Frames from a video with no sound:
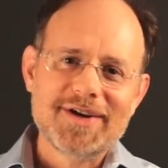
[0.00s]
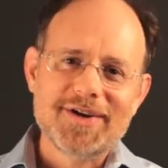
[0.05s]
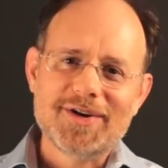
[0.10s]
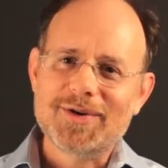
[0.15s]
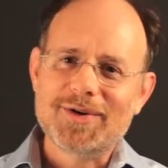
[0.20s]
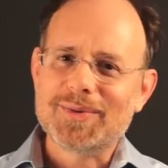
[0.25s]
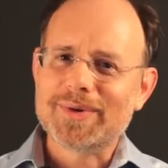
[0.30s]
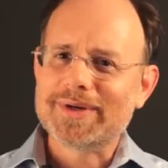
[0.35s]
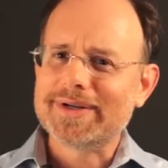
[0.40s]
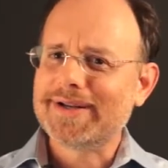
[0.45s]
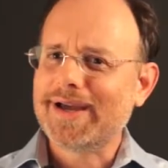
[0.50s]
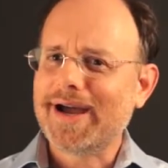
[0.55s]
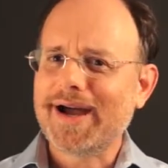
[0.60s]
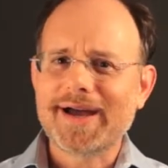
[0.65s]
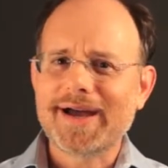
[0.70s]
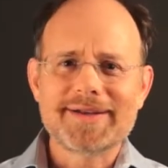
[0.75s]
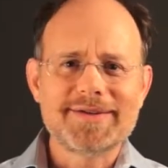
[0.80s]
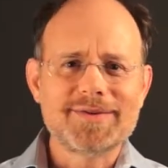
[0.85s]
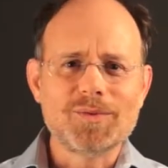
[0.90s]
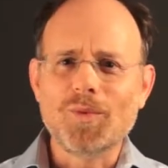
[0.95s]
who were
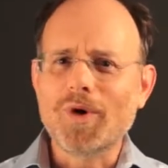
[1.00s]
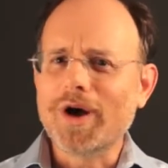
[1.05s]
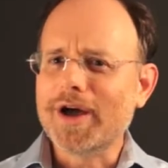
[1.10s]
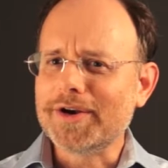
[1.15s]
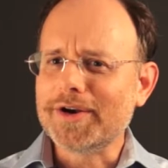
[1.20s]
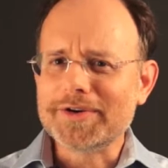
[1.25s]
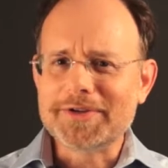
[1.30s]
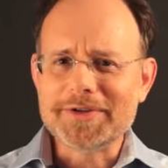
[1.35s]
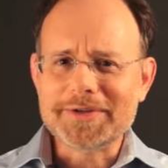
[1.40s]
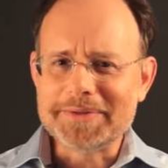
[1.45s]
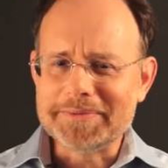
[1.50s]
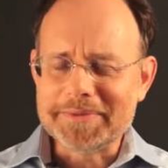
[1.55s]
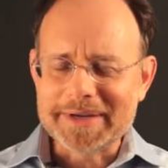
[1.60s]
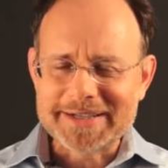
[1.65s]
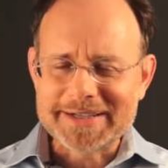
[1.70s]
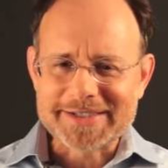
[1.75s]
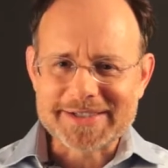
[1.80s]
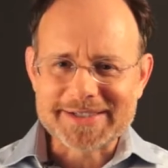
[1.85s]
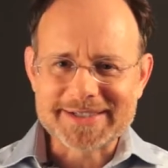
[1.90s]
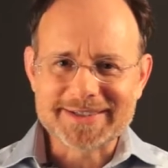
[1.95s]
not one or
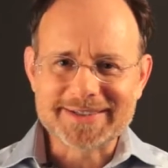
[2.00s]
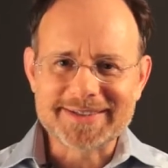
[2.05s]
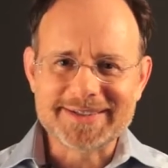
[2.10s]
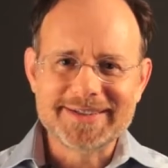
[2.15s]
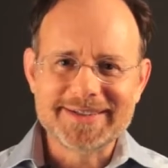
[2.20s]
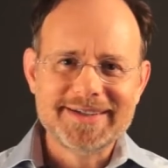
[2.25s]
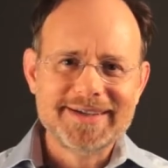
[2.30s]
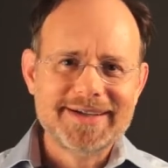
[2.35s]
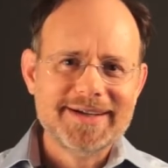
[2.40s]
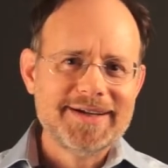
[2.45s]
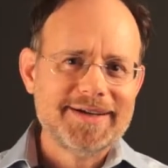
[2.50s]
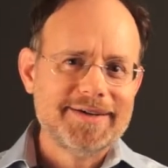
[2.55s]
two-dimensional,